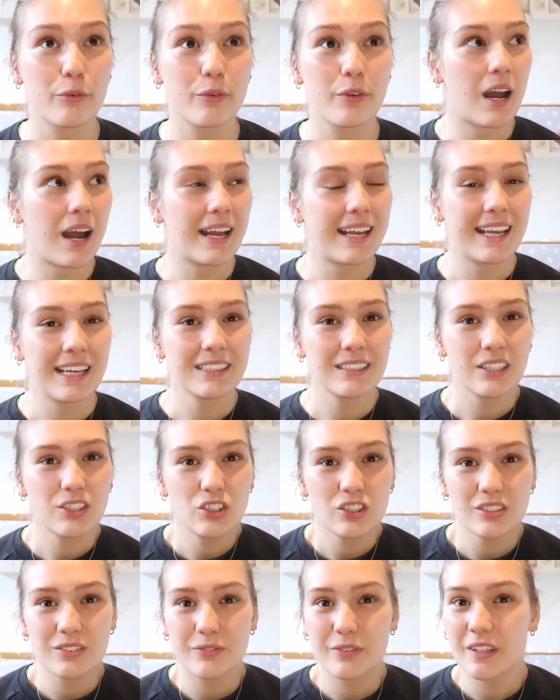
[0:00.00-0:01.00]
I guess I
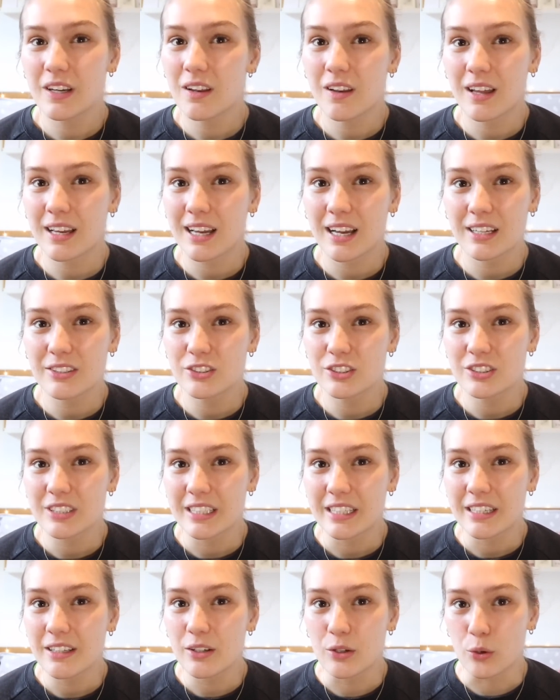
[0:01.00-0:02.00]
just feel like I just
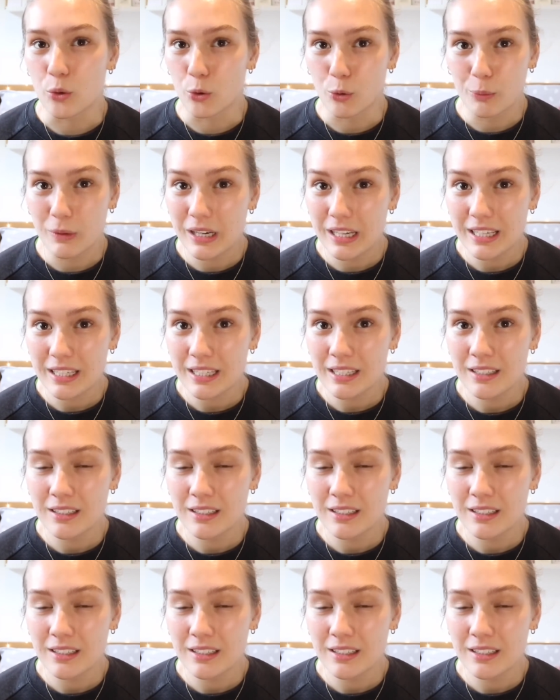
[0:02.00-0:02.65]
eat normally.